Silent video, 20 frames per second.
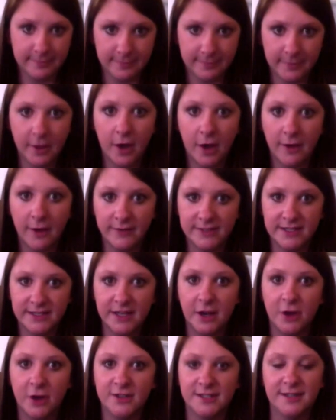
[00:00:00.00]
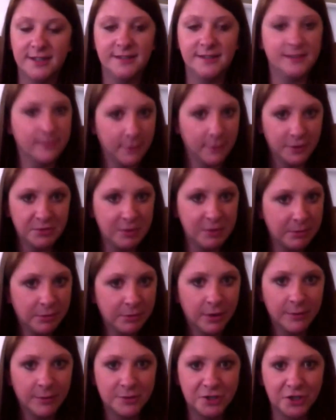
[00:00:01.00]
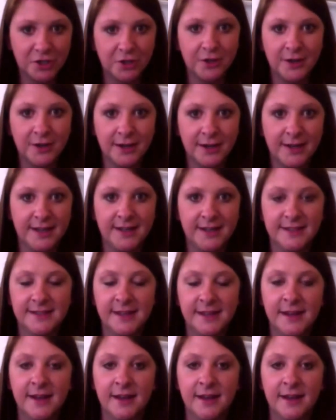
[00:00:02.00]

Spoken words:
obviously ours is, and most people, I'm sure it is.